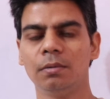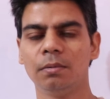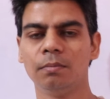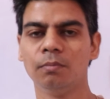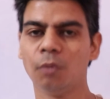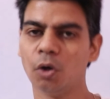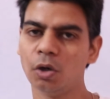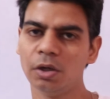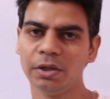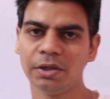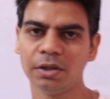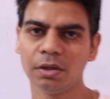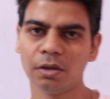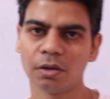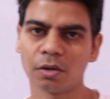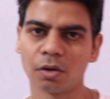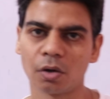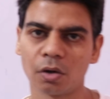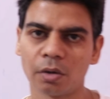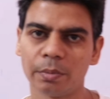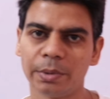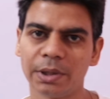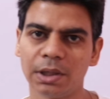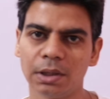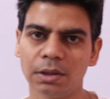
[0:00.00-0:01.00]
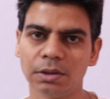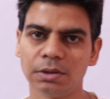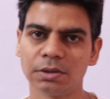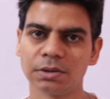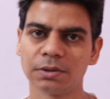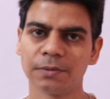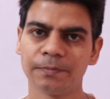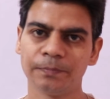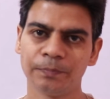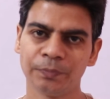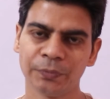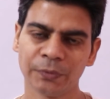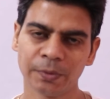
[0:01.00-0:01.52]
molecular orbitals,
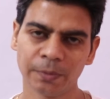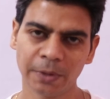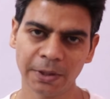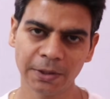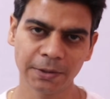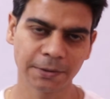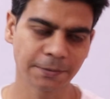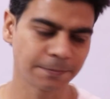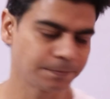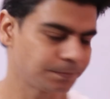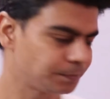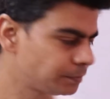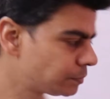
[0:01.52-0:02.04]
right?